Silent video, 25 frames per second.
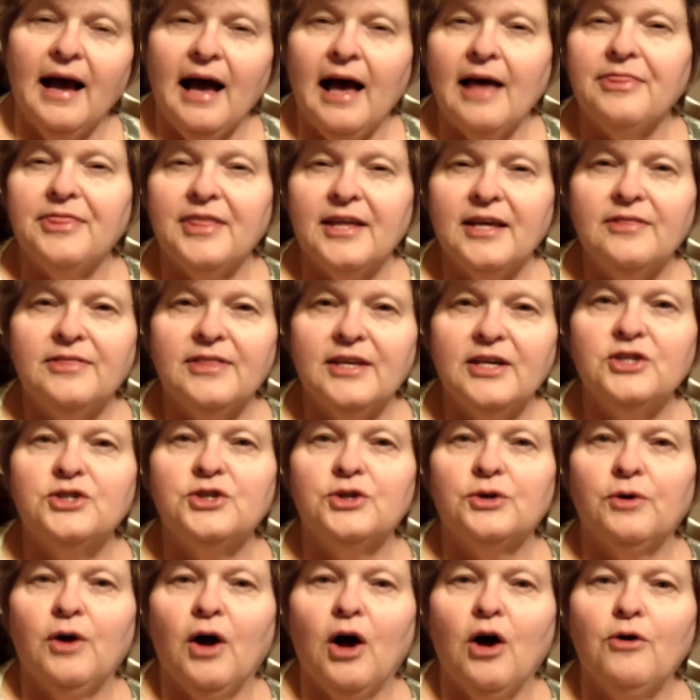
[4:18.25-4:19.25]
I think
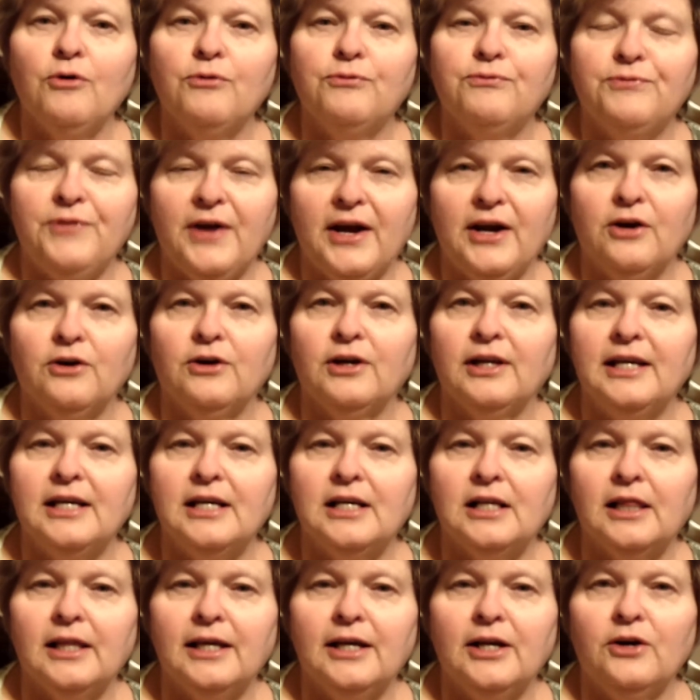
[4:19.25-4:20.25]
these are all fairly
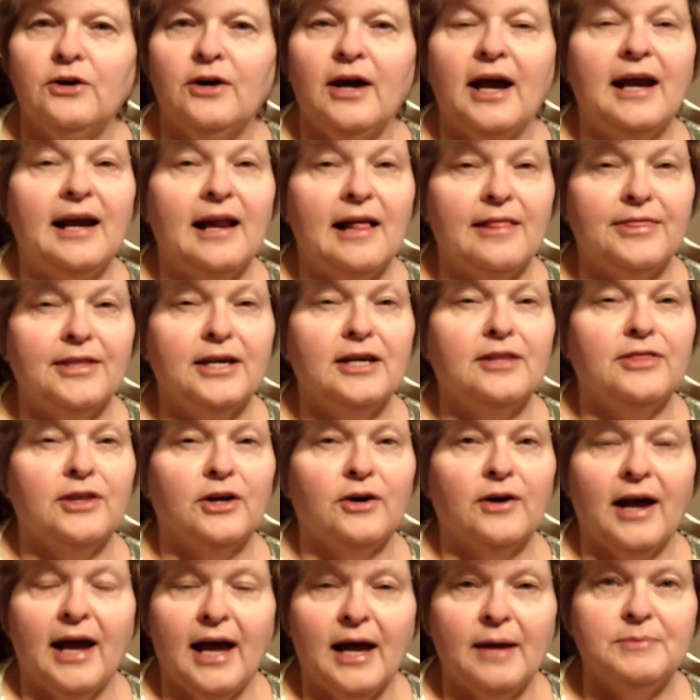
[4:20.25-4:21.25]
clear, and I think
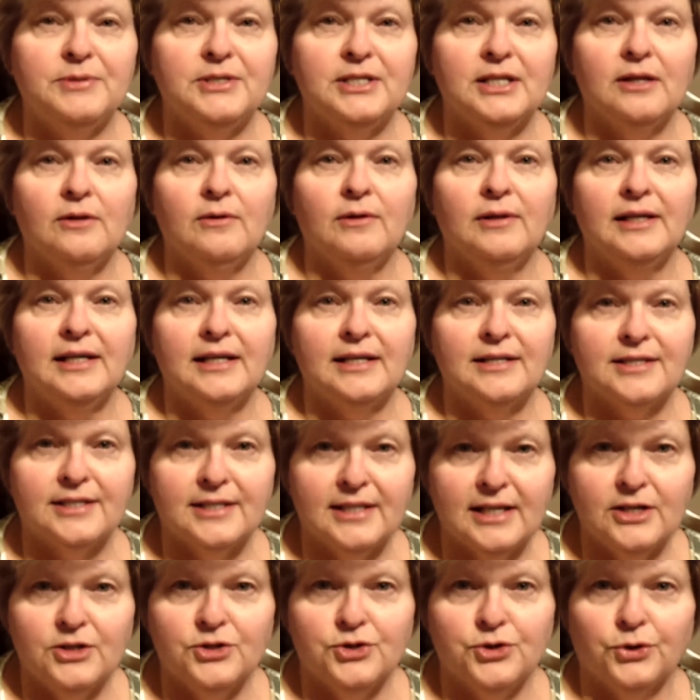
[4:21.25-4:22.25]
they're absolutely
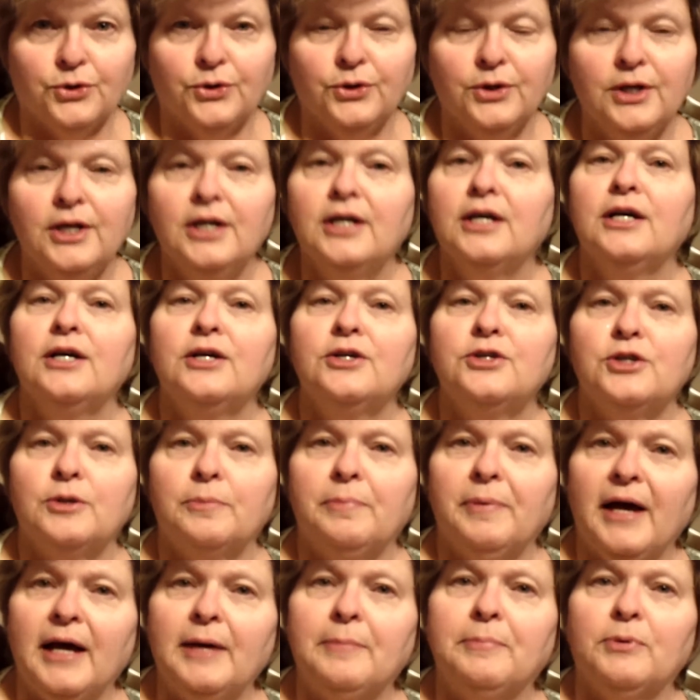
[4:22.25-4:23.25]
essential
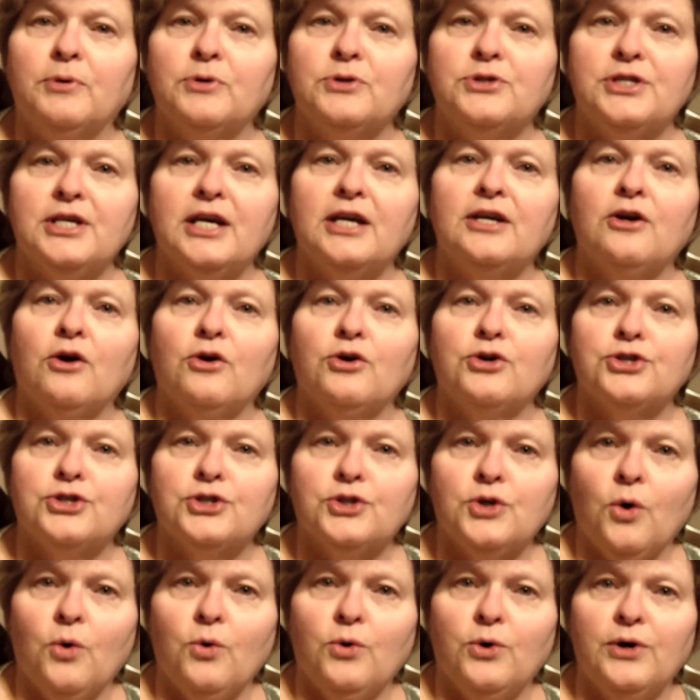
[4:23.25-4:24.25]
to papers that are
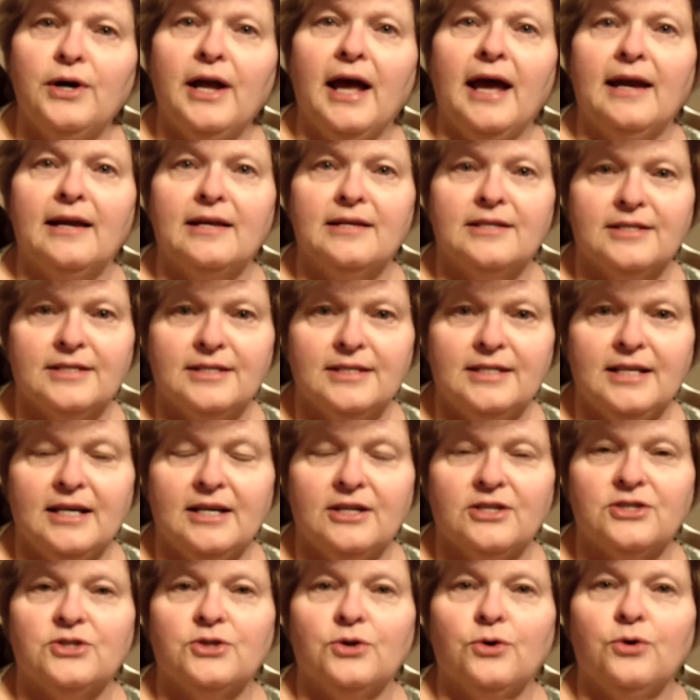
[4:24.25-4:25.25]
scored at a
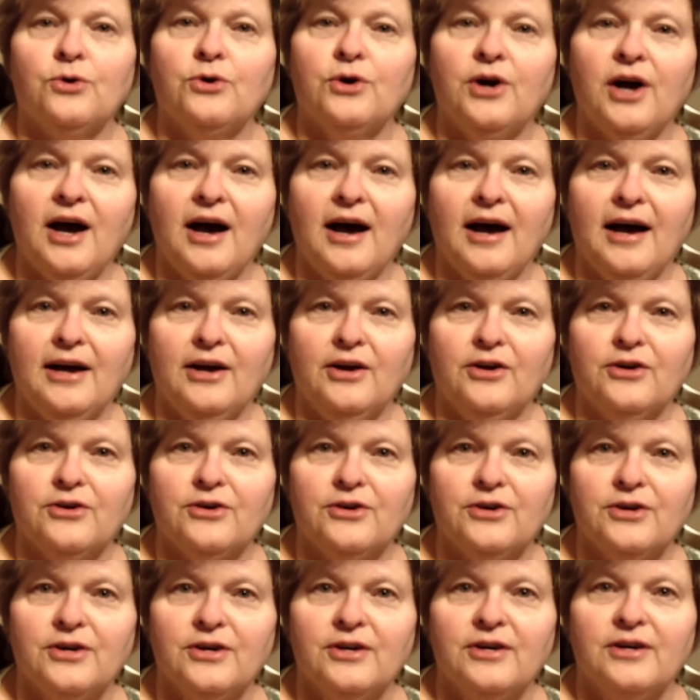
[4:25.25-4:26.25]
6 or higher.
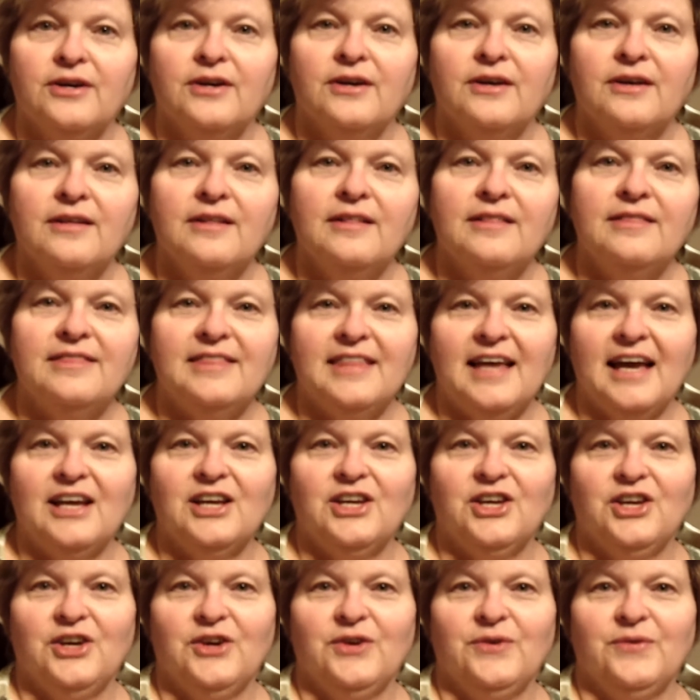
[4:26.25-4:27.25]

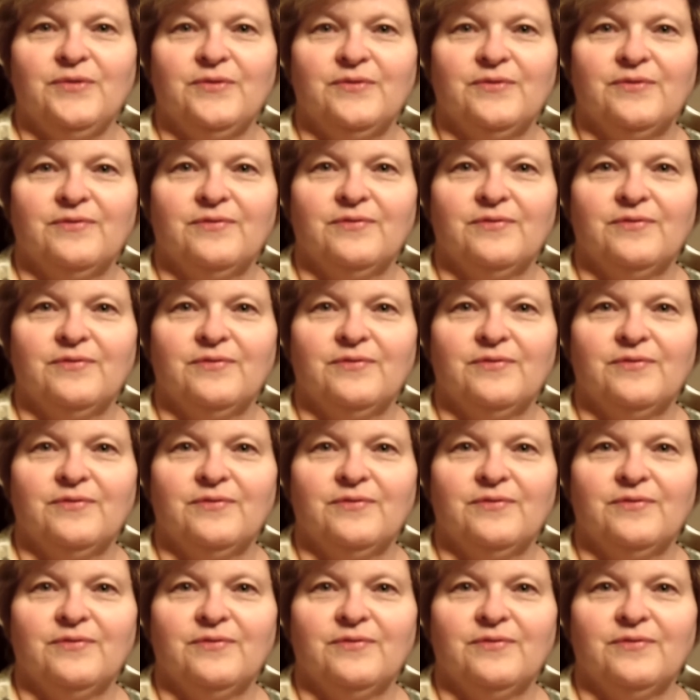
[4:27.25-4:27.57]
Thank you.